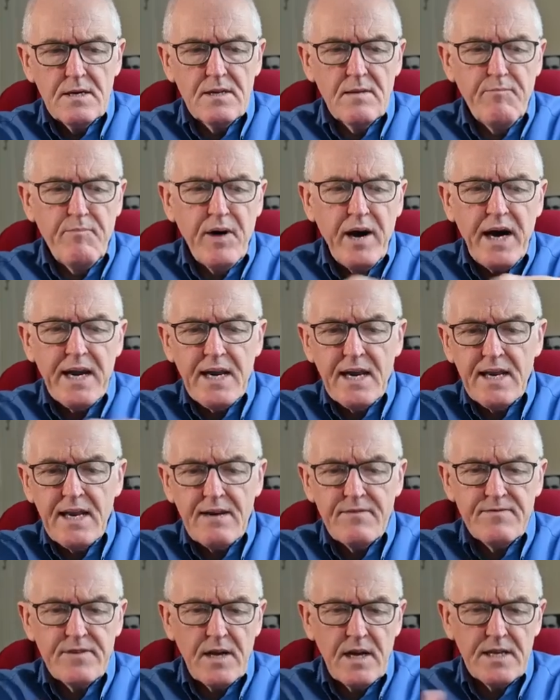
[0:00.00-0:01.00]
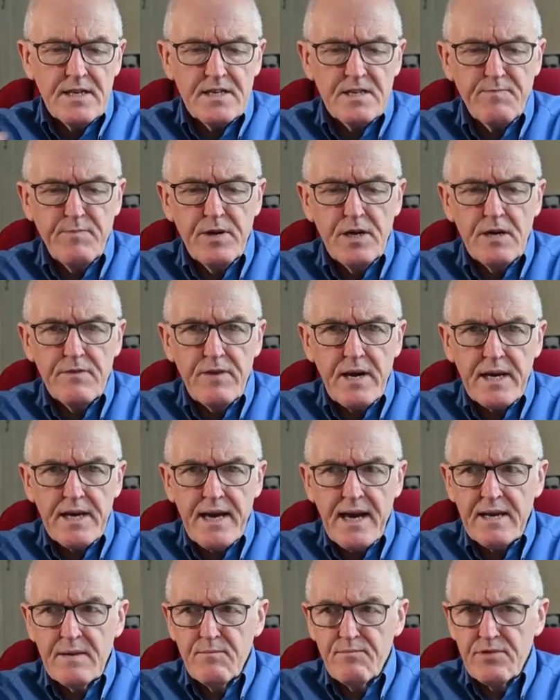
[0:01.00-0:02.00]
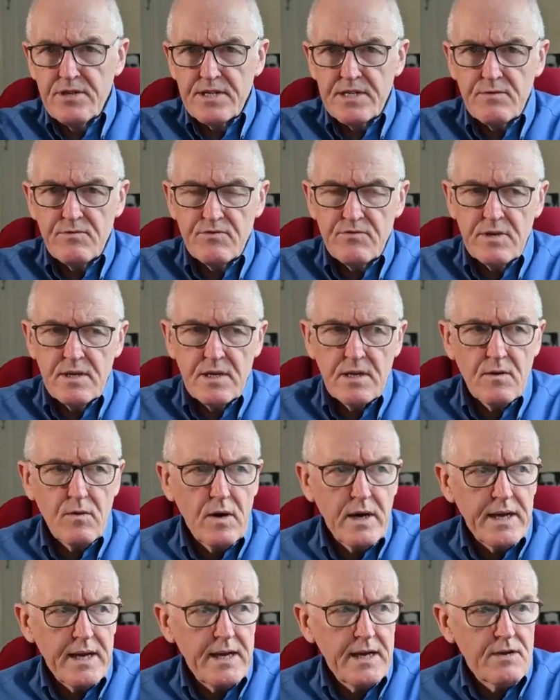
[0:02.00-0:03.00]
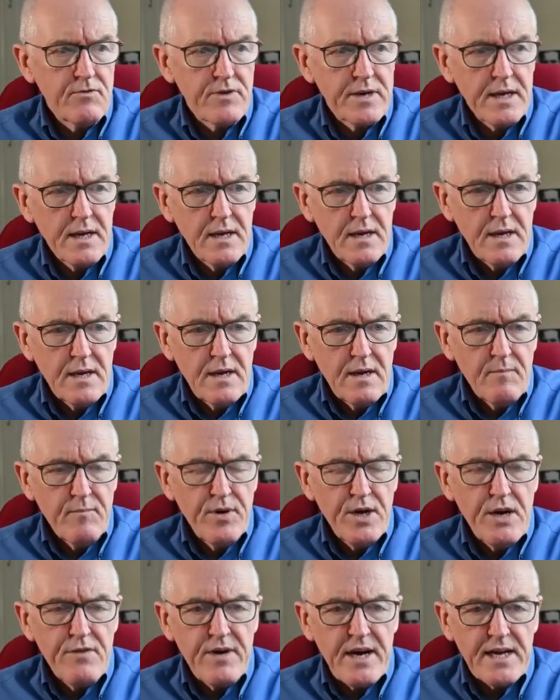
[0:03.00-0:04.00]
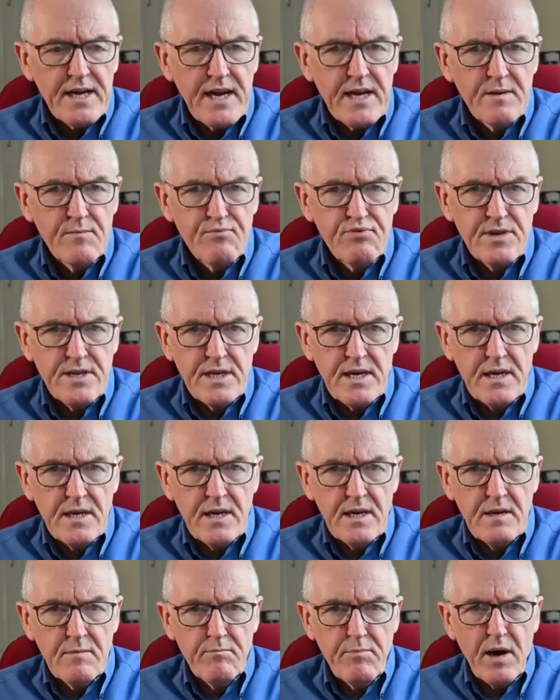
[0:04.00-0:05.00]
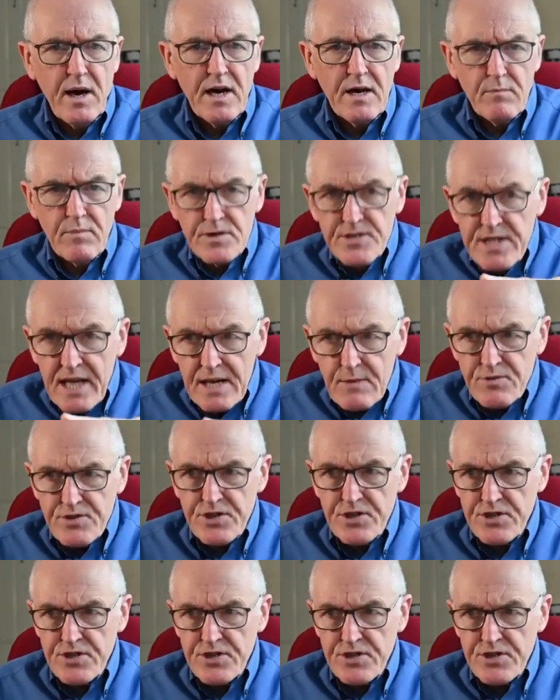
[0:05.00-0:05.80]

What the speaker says: the bile had left like this perfect handprint. It was really quite eerie, perfect handprint in bile, but that was